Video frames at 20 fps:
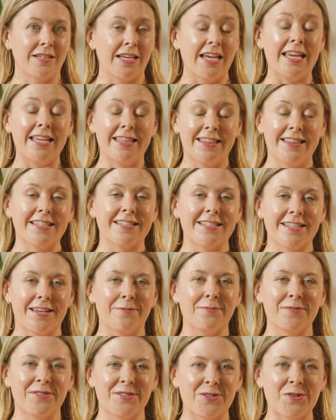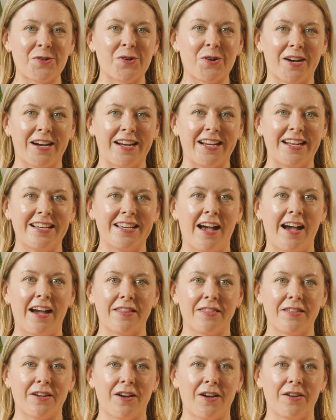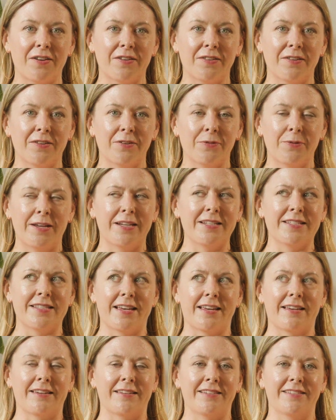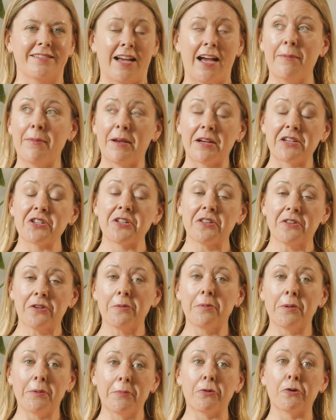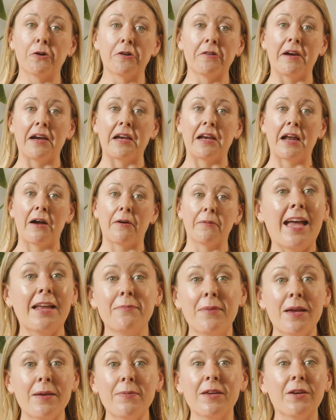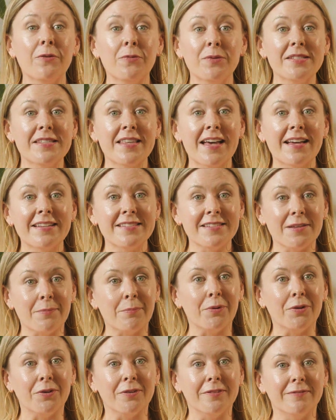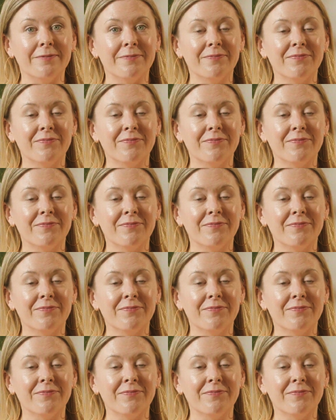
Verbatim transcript: in the same story, I thought, wait a second, I'm actually a little bit bored right now. And maybe it was that simple.